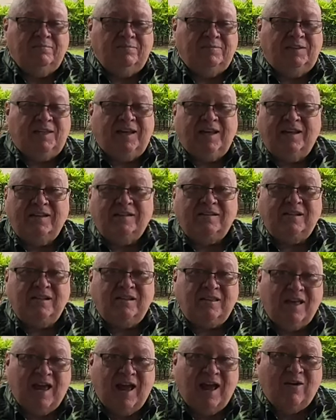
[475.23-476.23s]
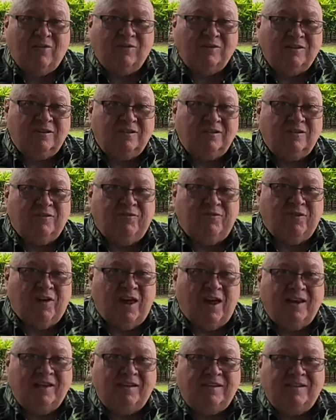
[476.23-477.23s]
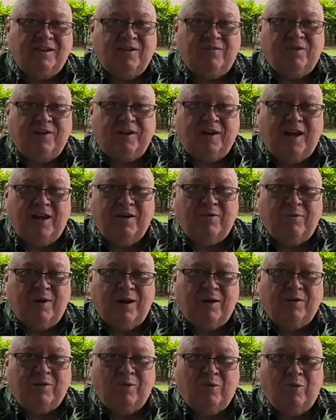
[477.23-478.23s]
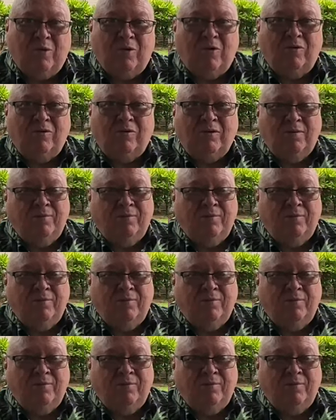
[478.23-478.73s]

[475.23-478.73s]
tens of thousands of flights every day around the world.